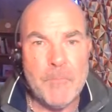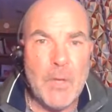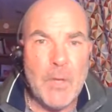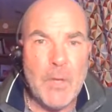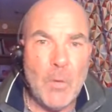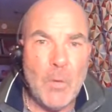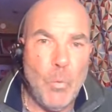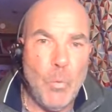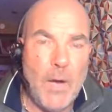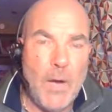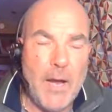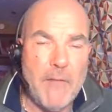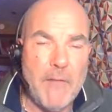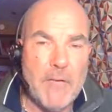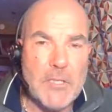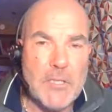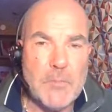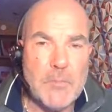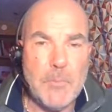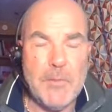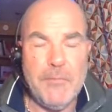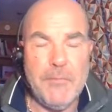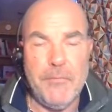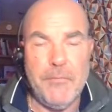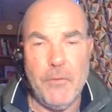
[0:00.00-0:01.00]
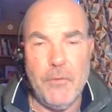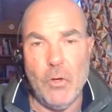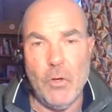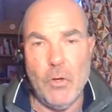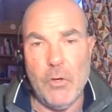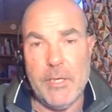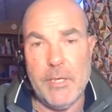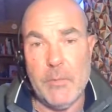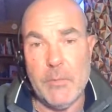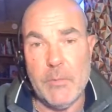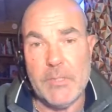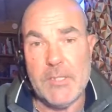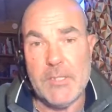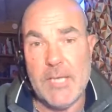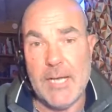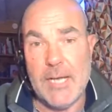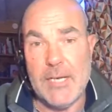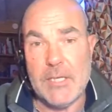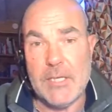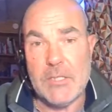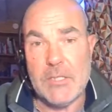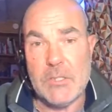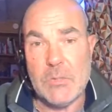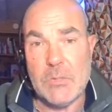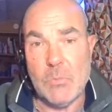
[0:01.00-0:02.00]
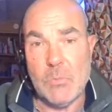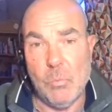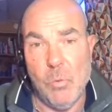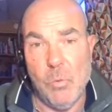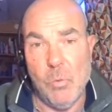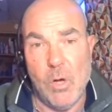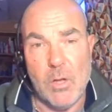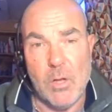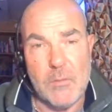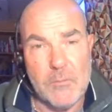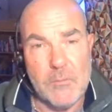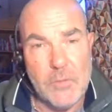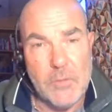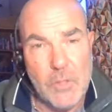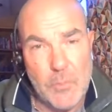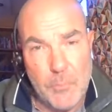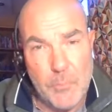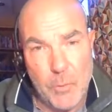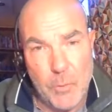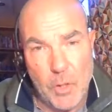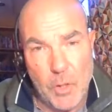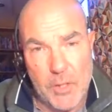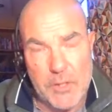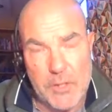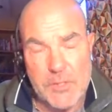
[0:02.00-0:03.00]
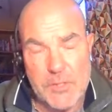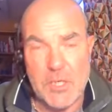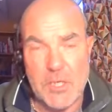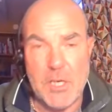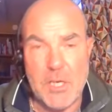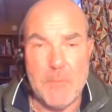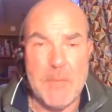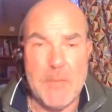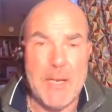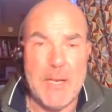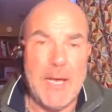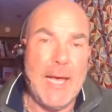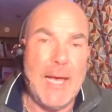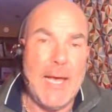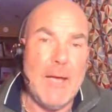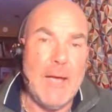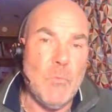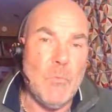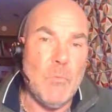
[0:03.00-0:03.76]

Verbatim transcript: Whereas before he would tell us what new products are coming out,